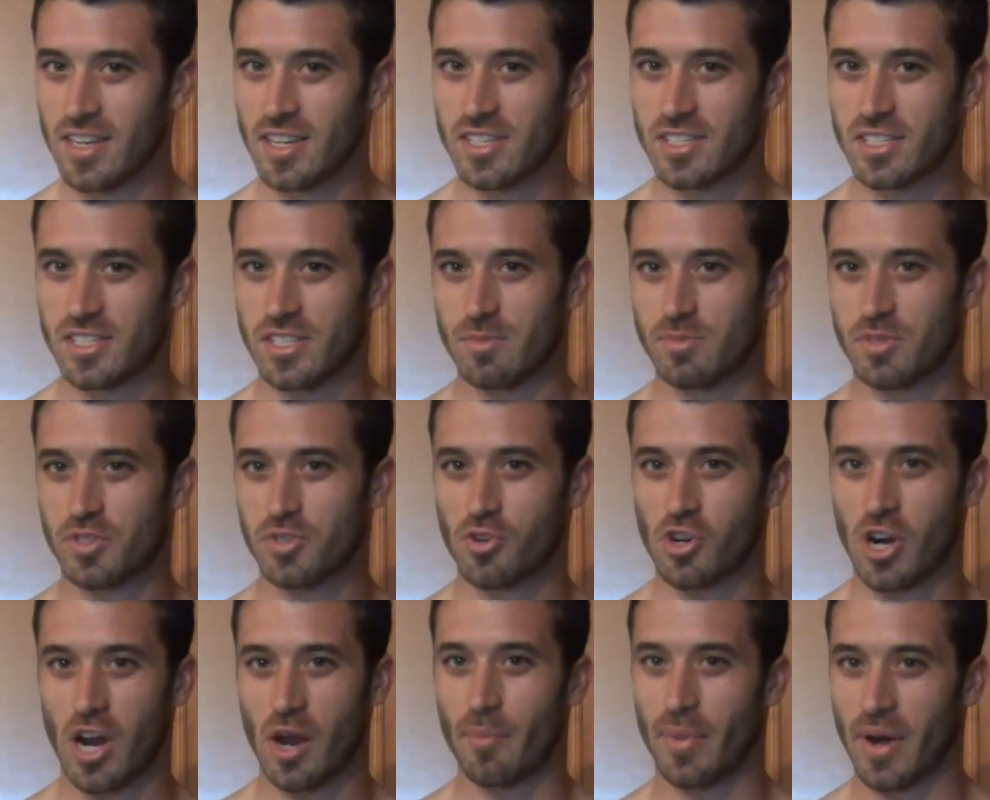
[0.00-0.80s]

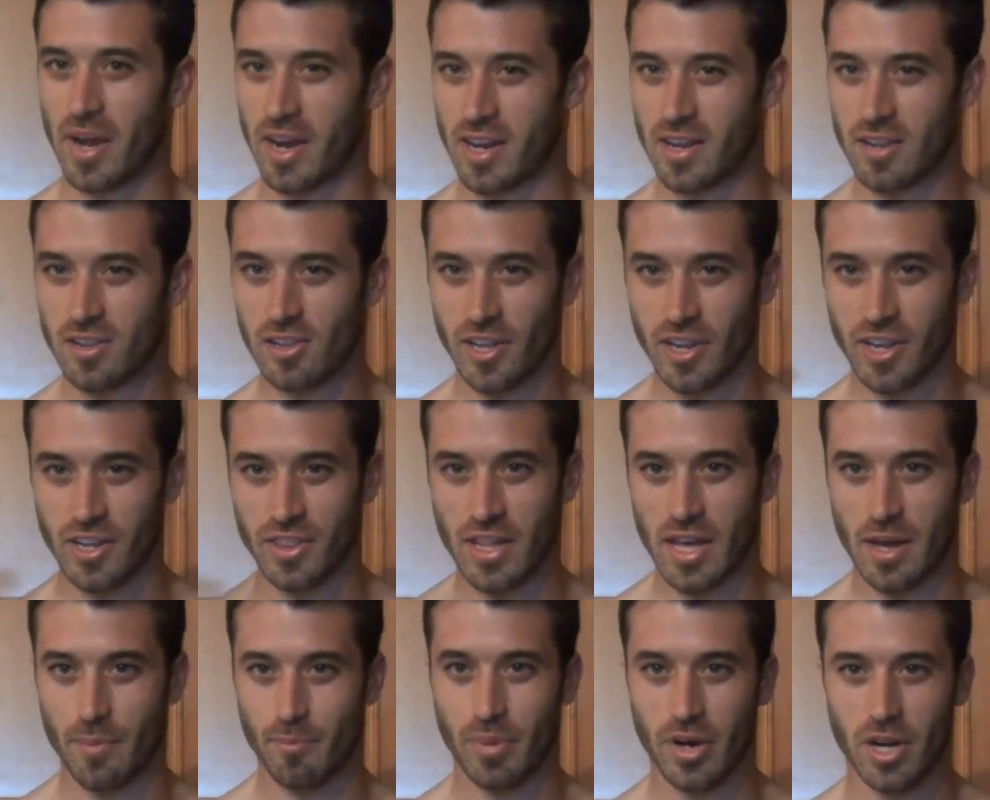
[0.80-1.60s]
Subscribe by clicking
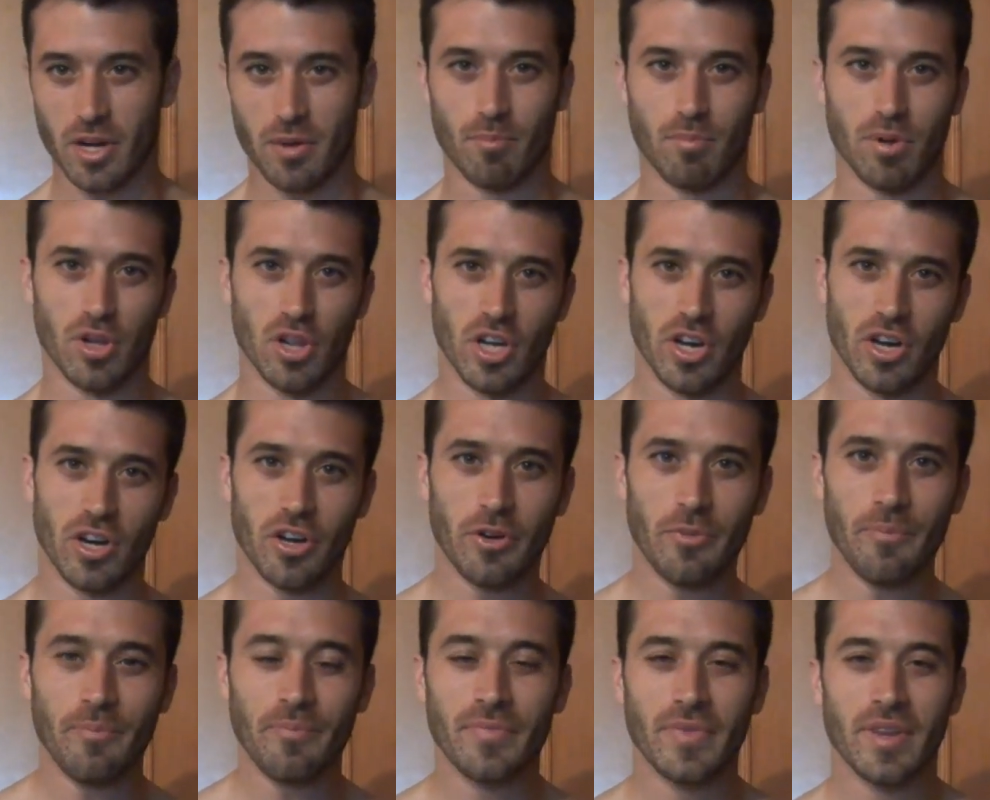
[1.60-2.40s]
that button
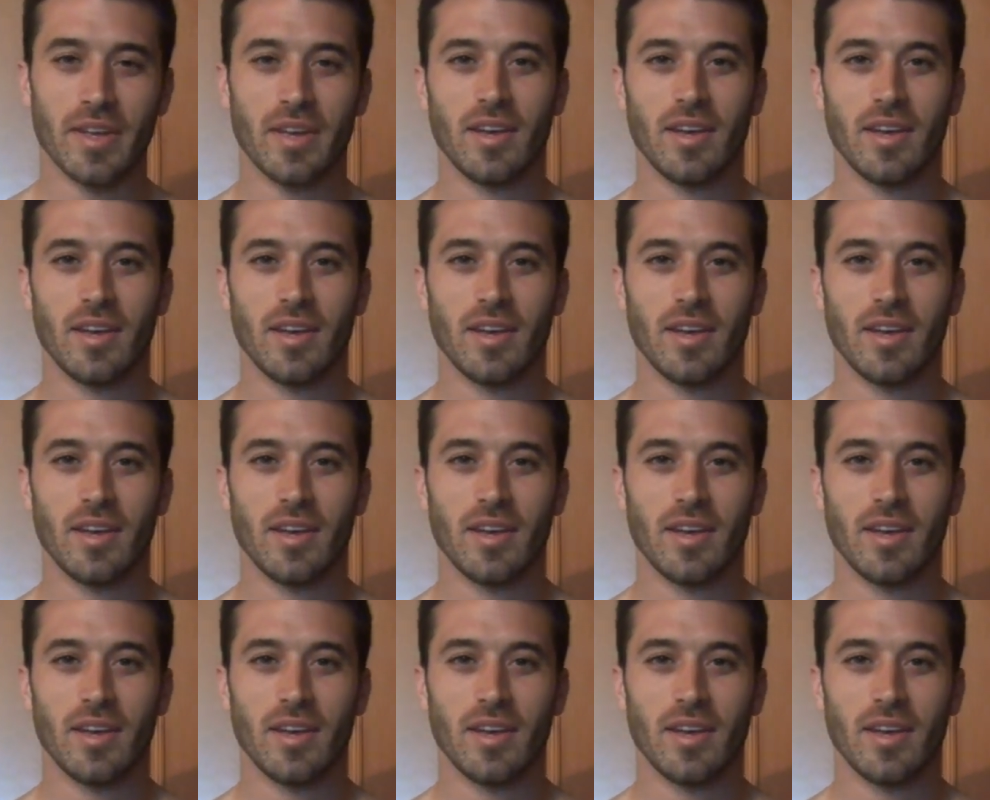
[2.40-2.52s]
below.